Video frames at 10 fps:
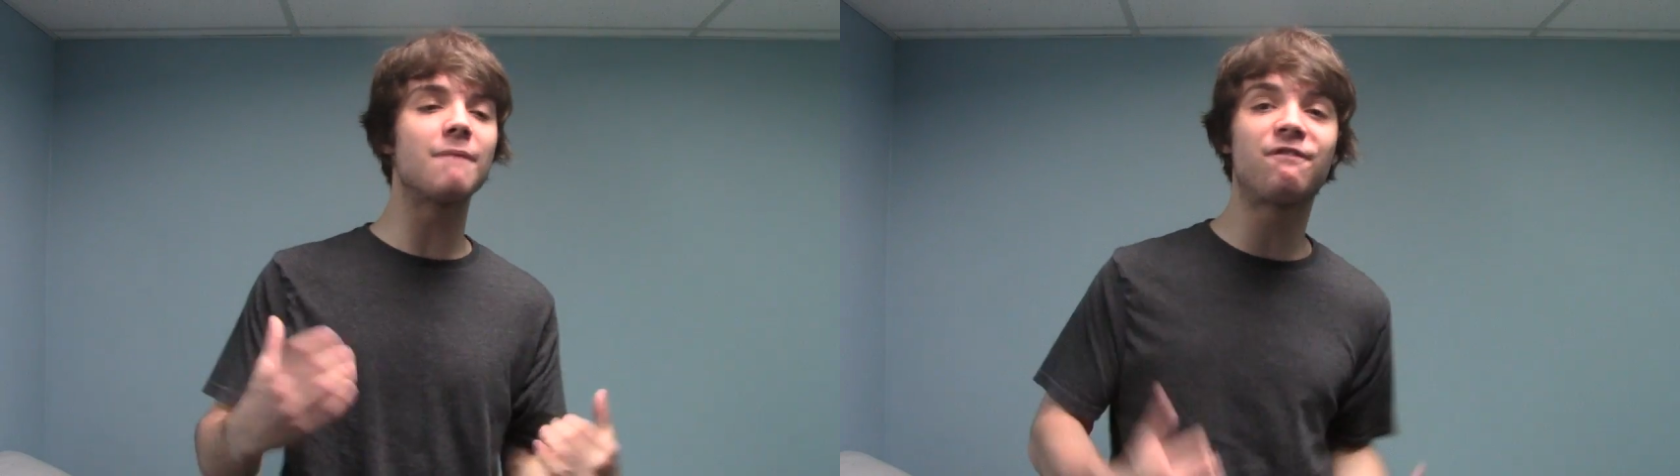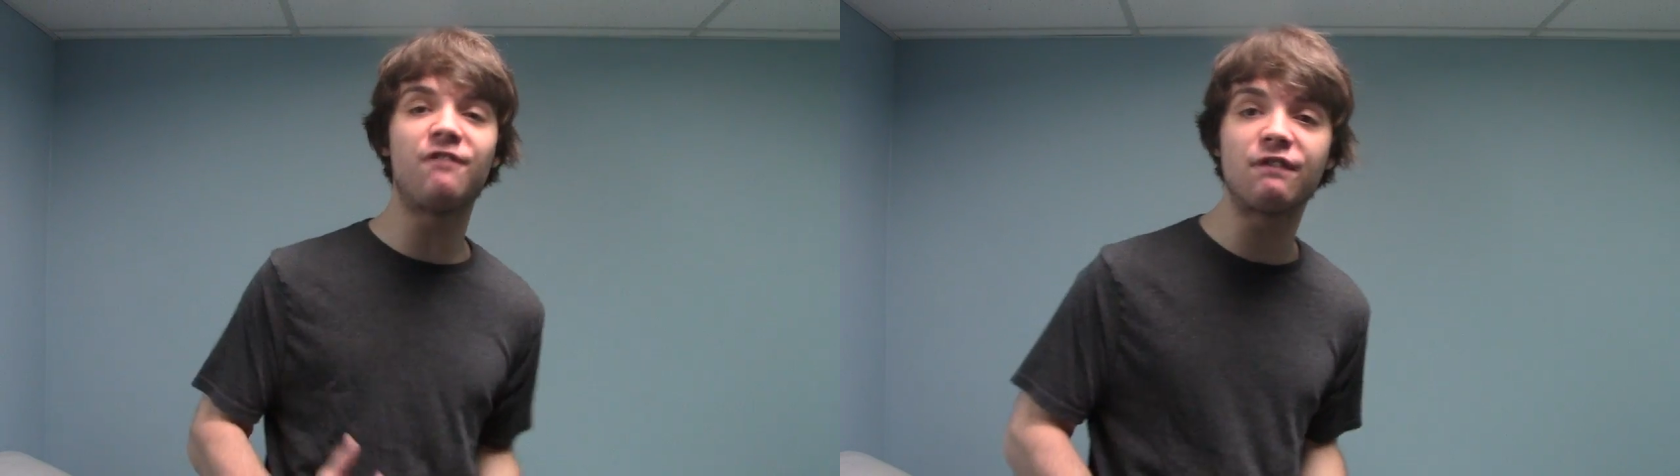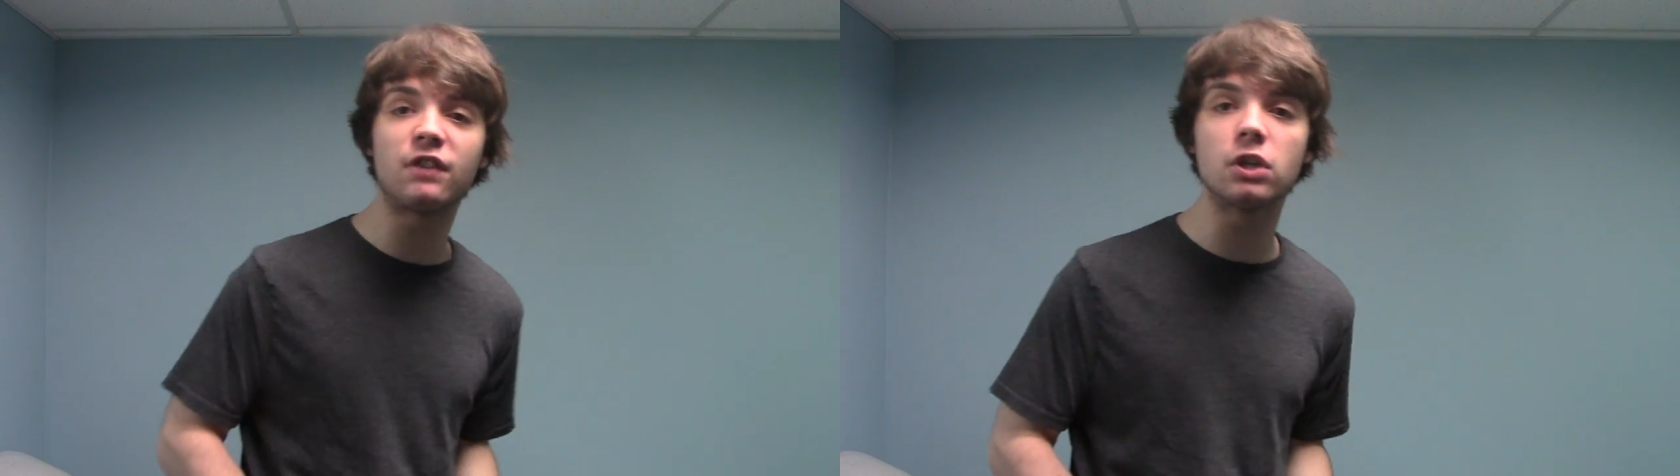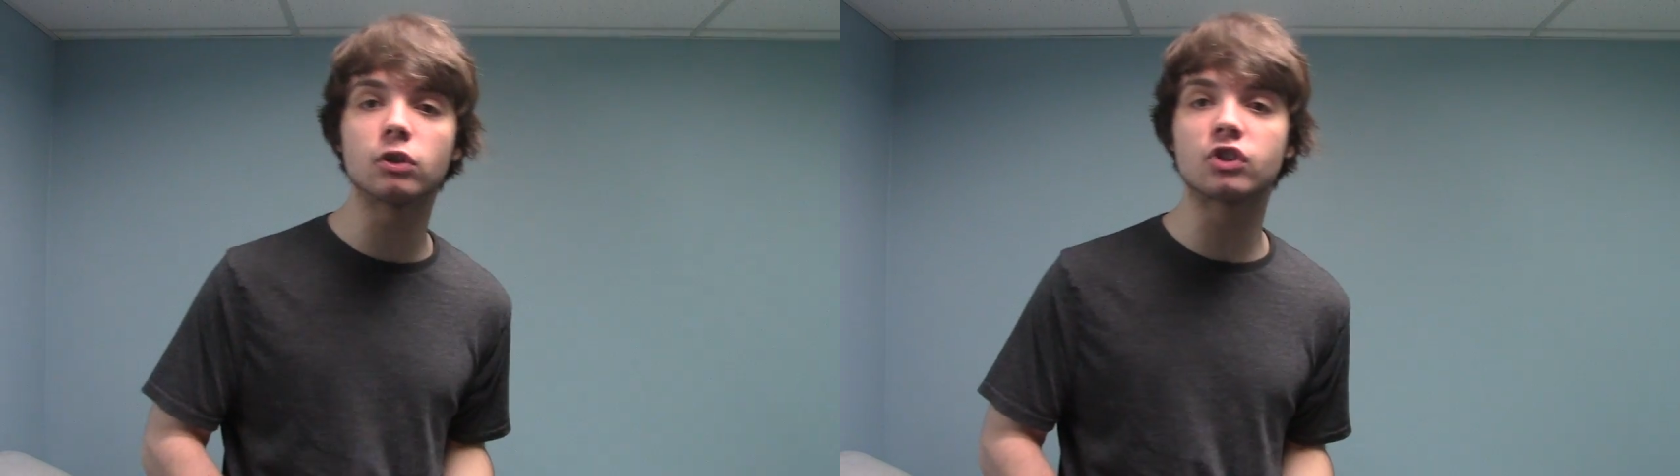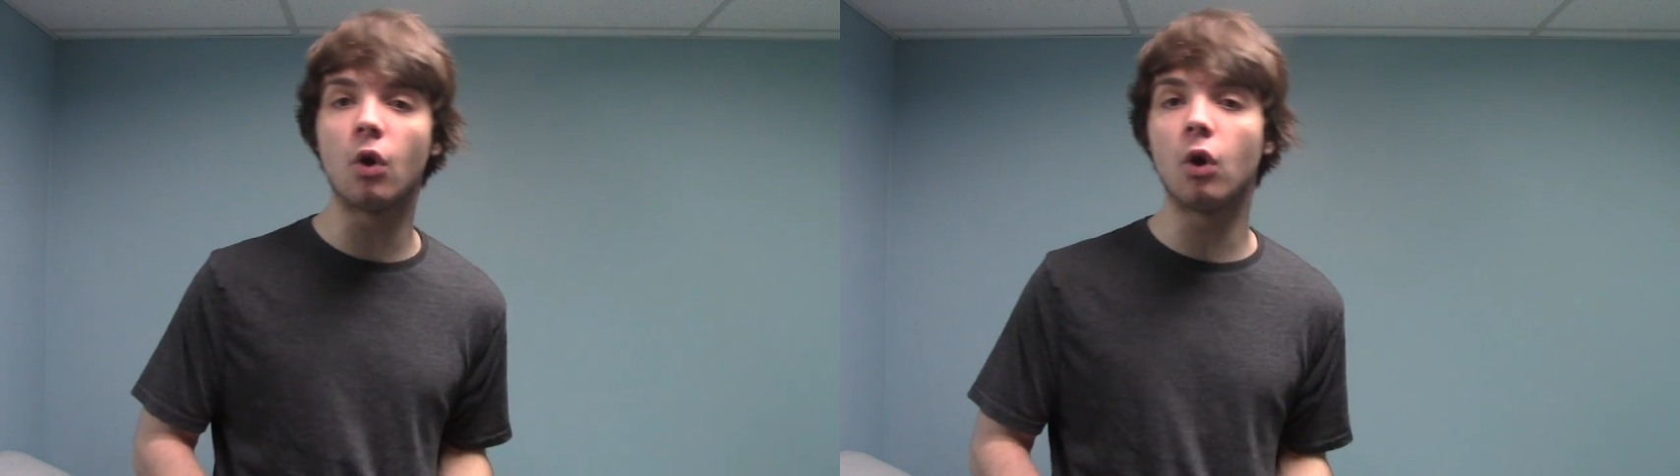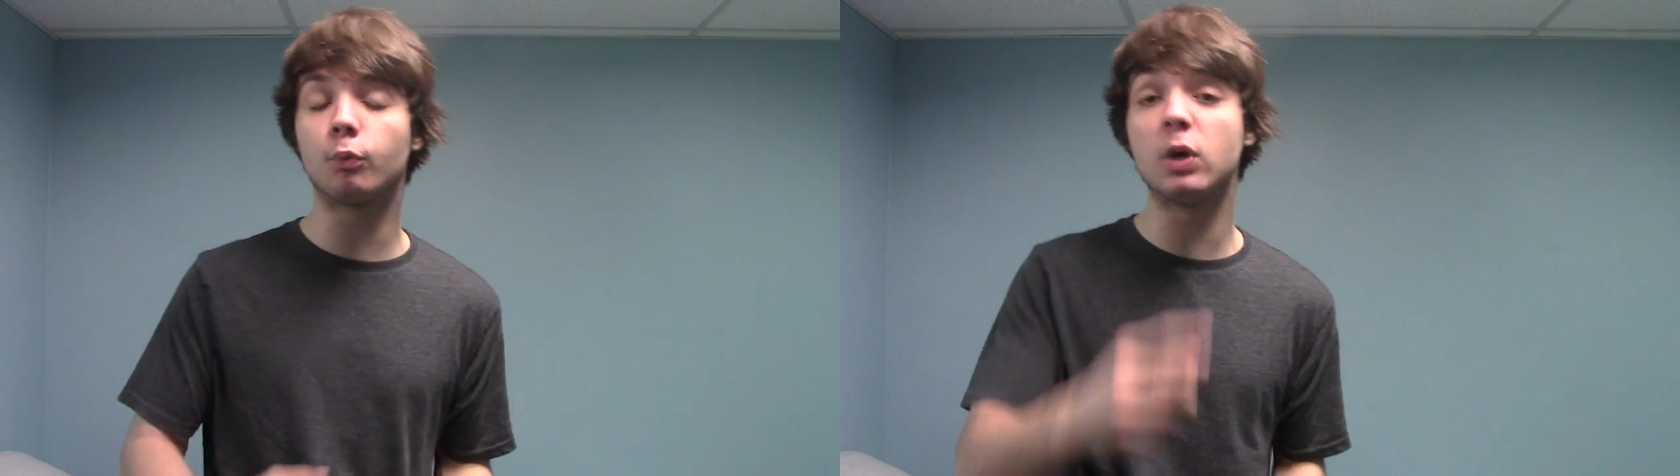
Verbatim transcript: I'm 50 years old.